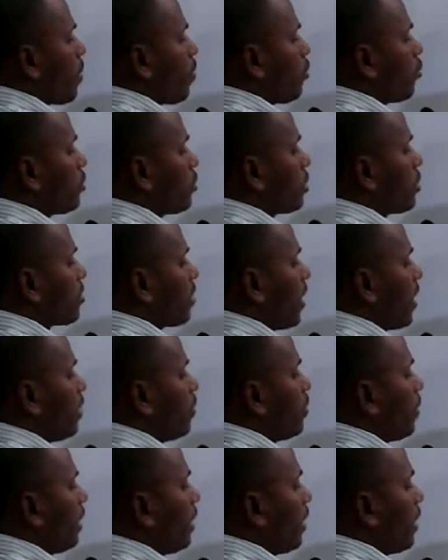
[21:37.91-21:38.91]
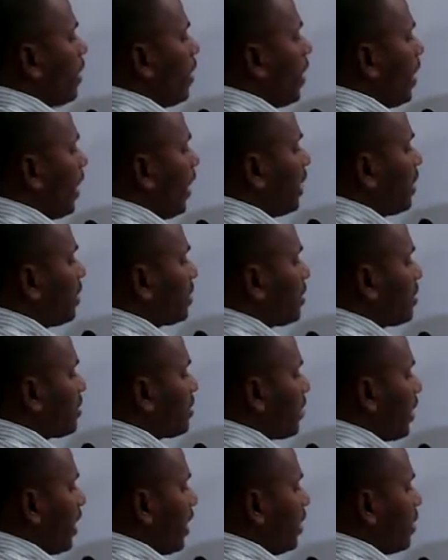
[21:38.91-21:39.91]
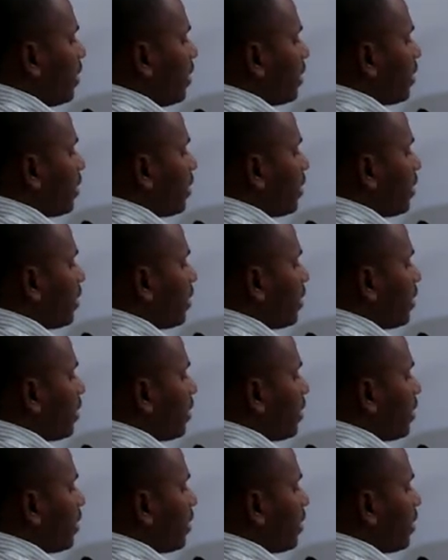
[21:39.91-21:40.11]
opposite side by adjacent side.